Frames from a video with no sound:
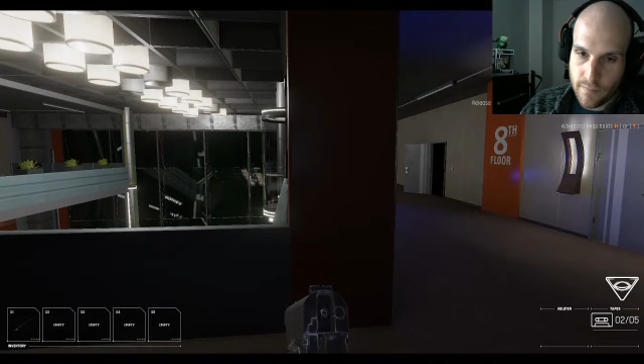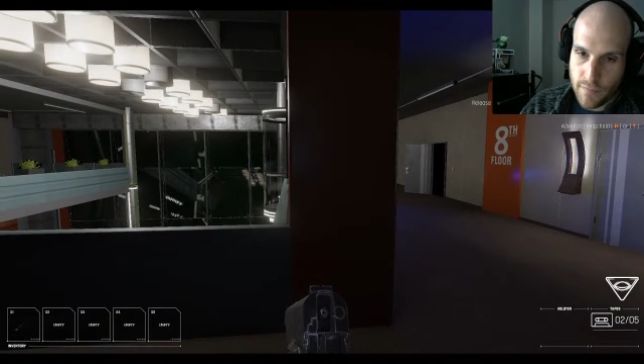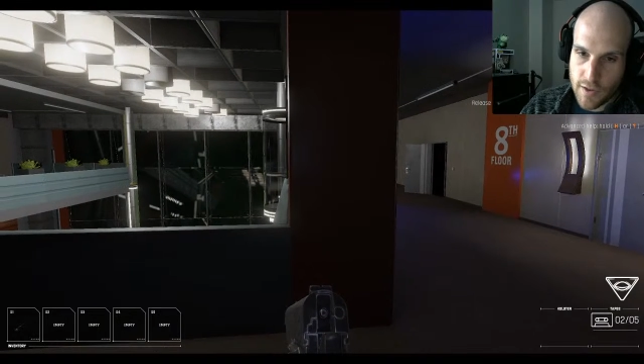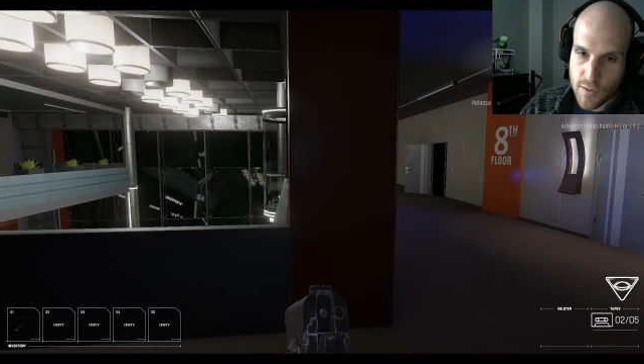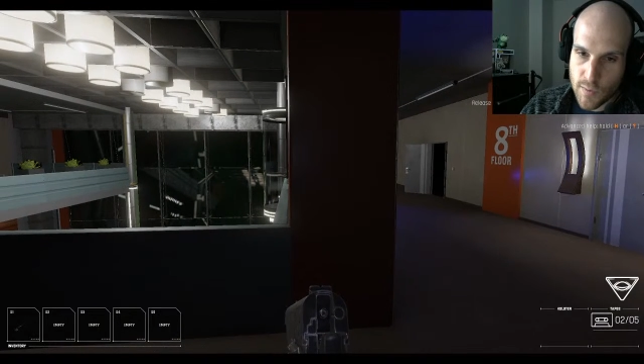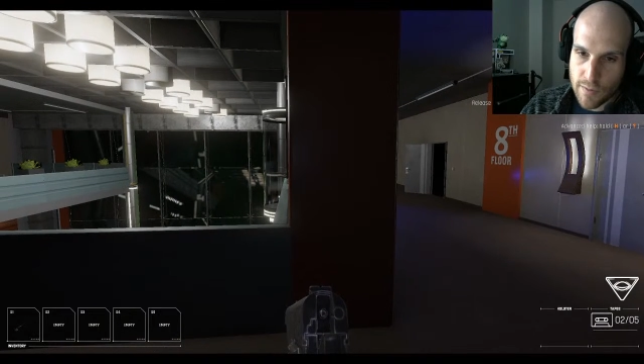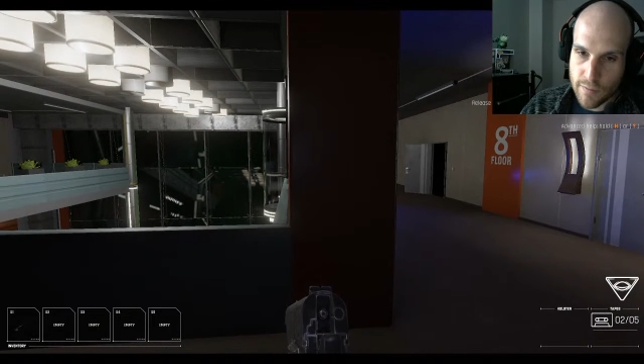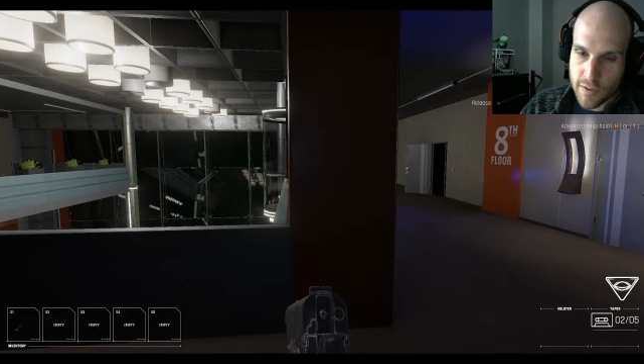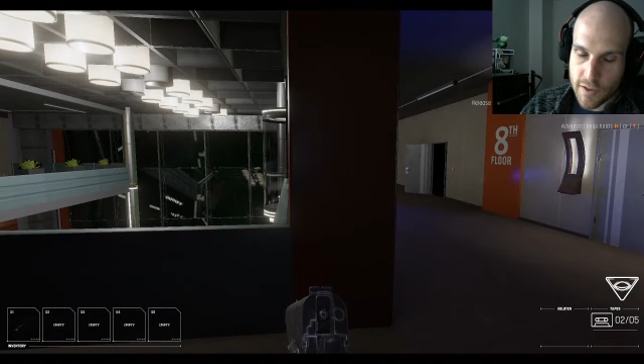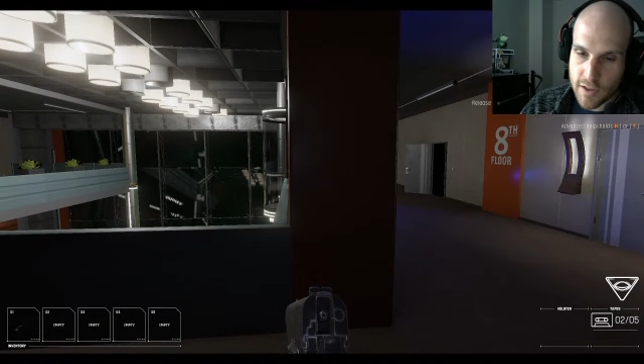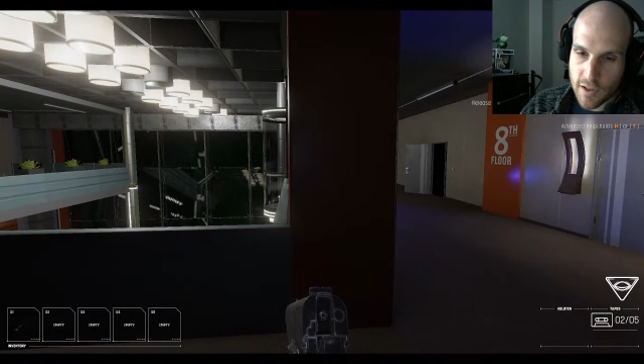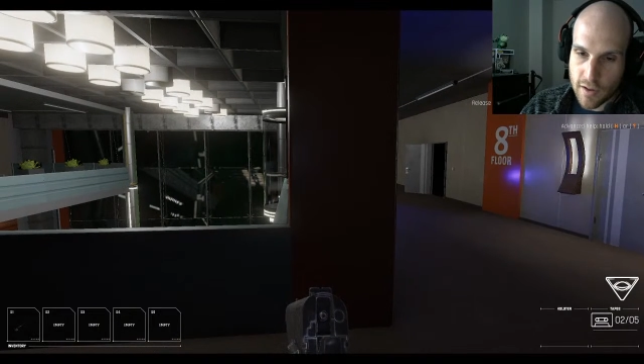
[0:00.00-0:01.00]
Let's wait for it
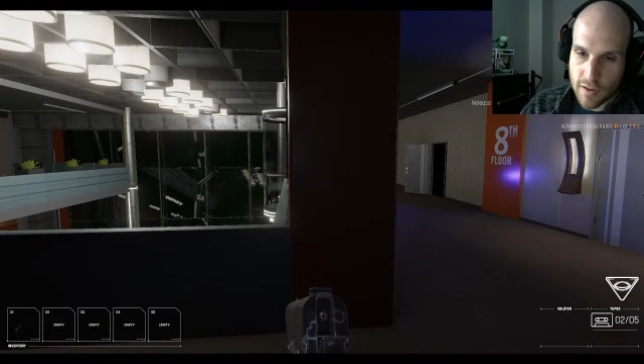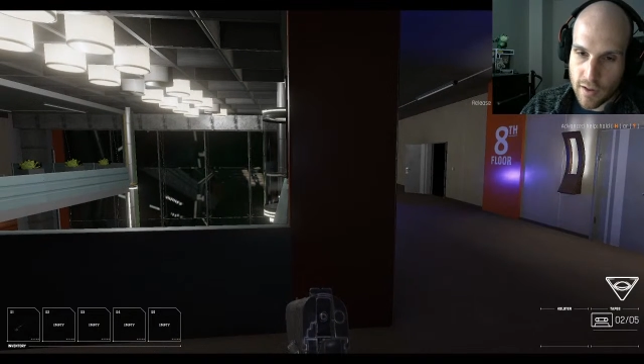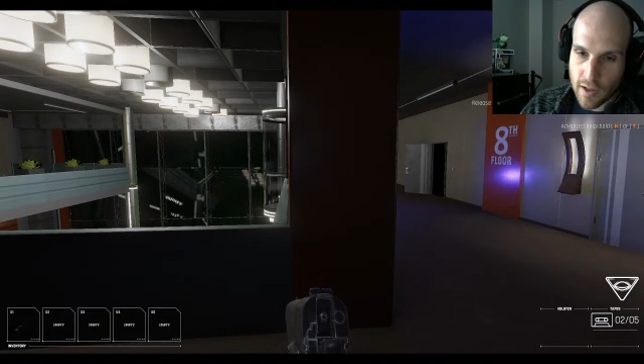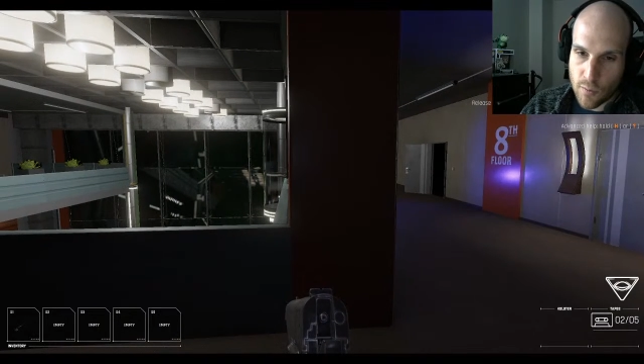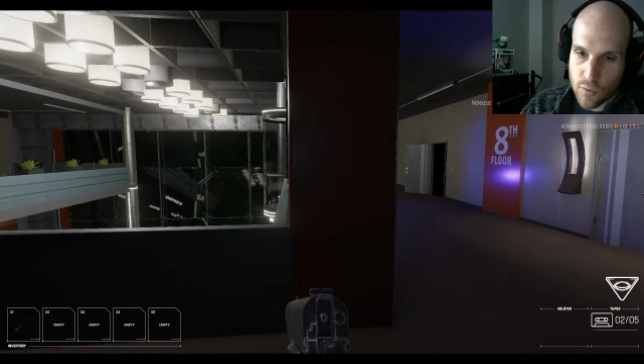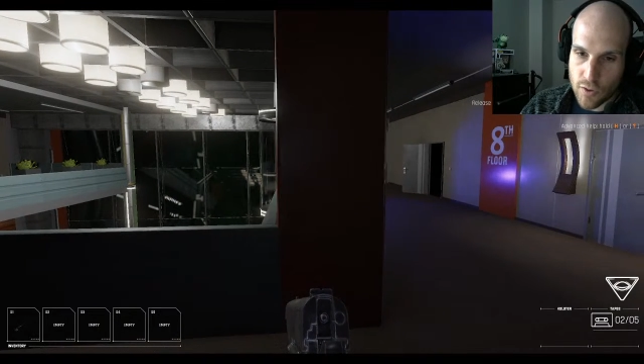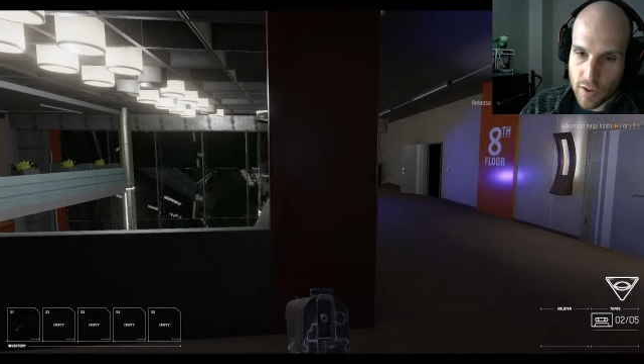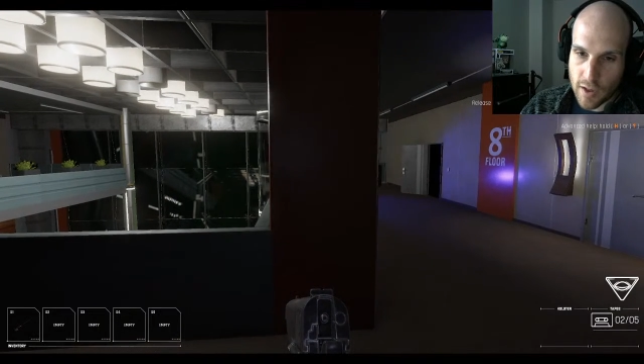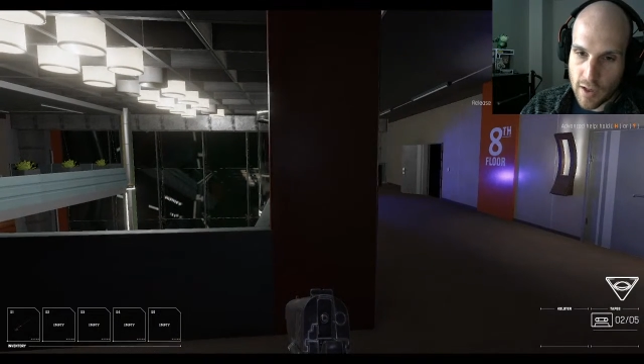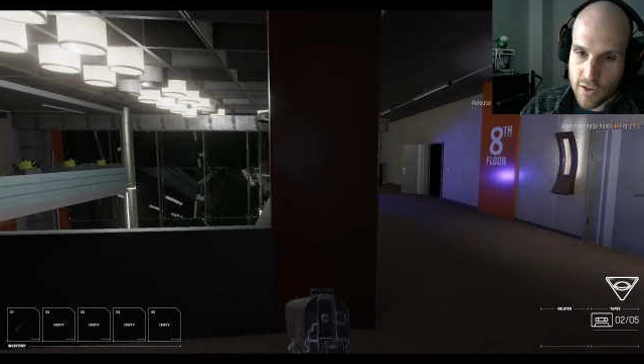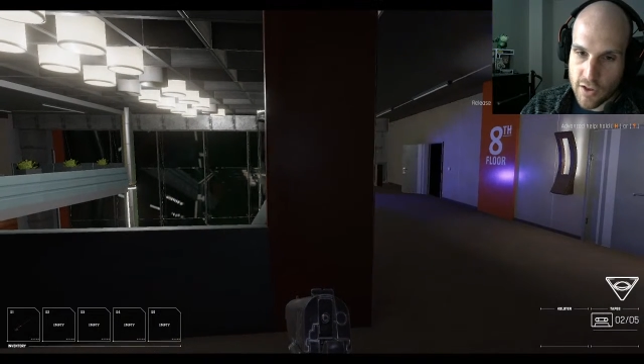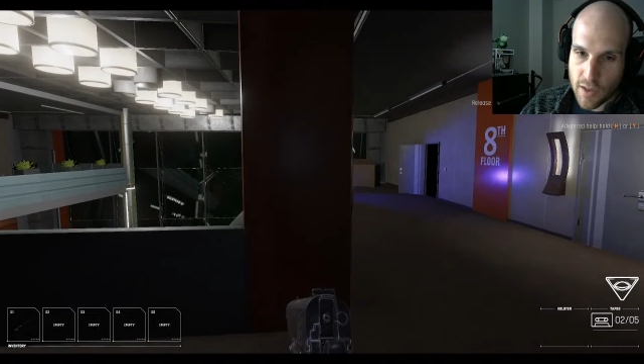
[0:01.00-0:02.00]
to turn, and then we'll try and
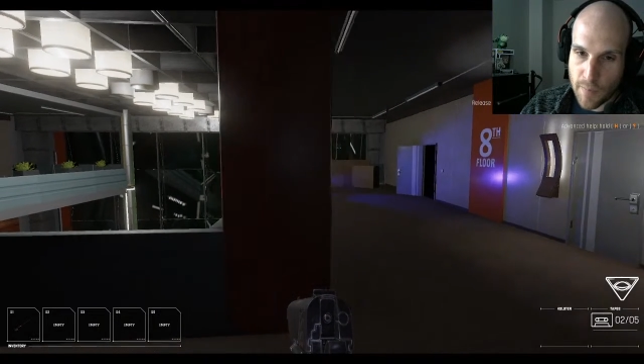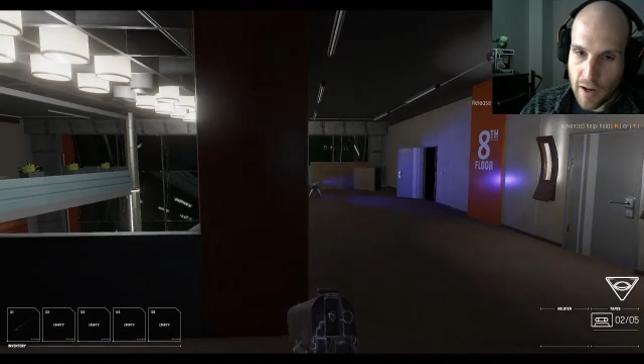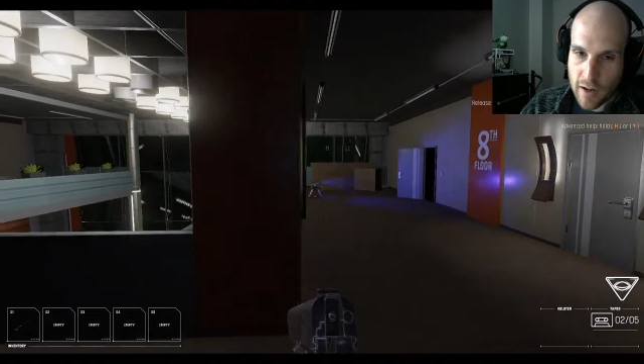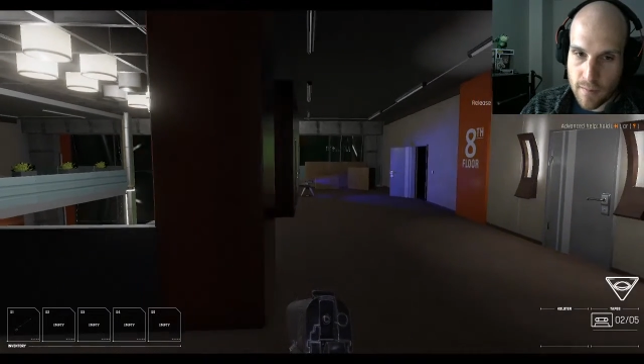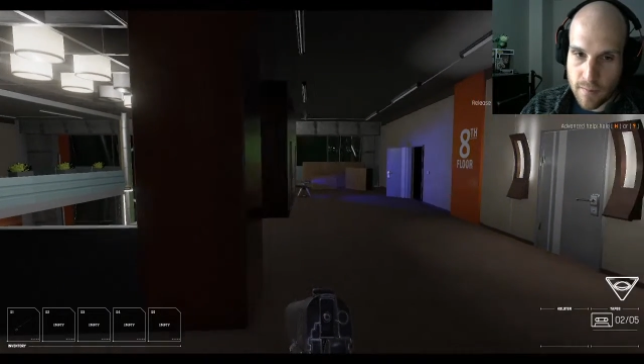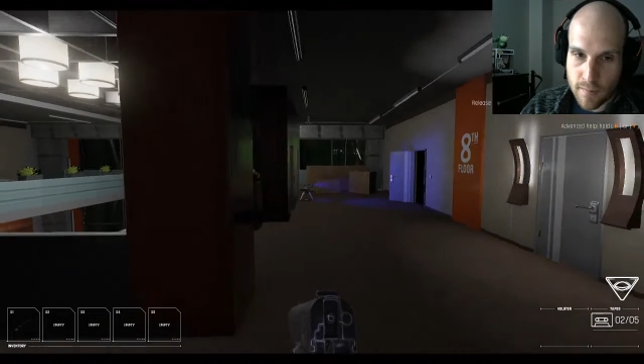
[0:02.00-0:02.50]
catch it in the back.